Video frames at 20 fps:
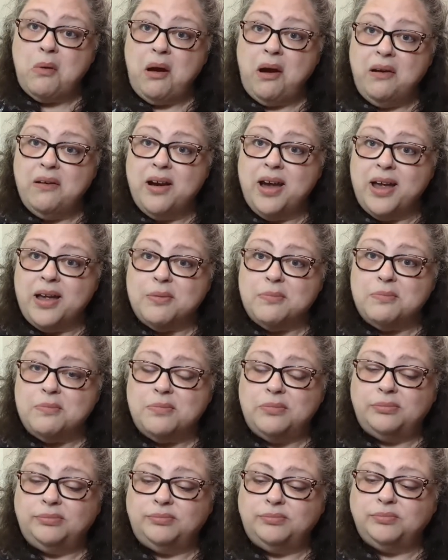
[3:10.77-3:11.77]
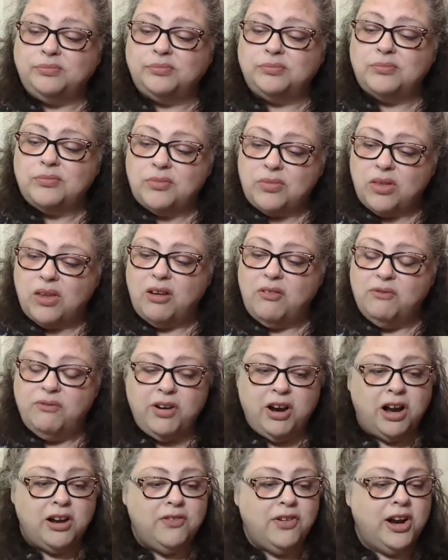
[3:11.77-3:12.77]
All right,
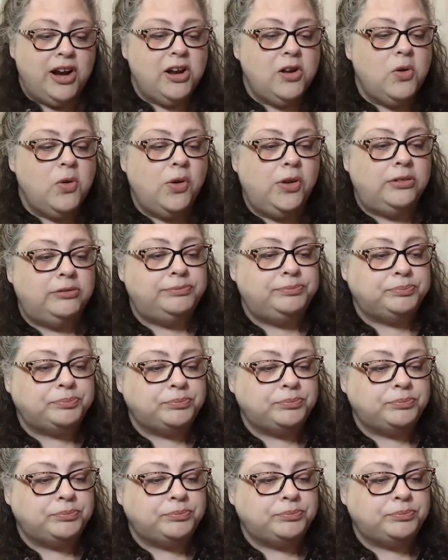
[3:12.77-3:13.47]
very, very cool.